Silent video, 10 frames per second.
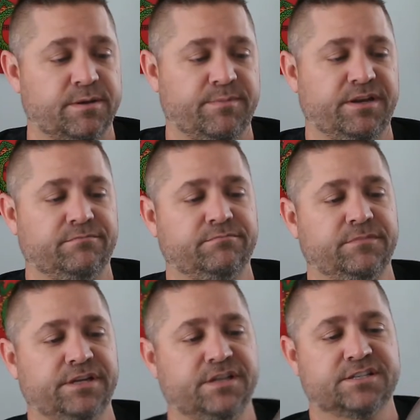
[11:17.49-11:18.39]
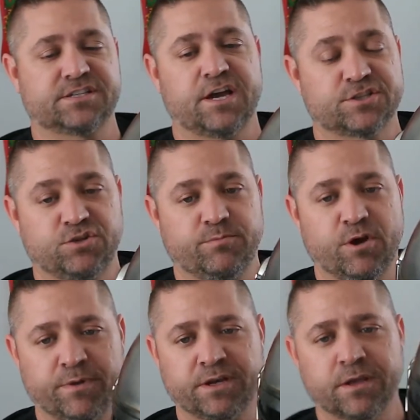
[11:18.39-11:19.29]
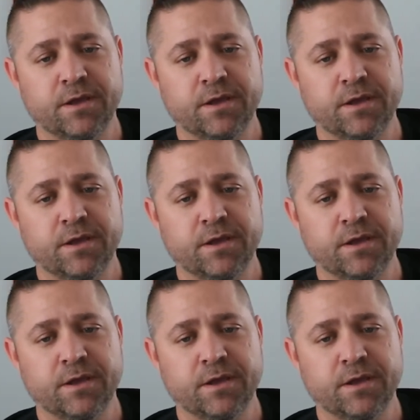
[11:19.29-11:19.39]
I mean, it's a costume helmet.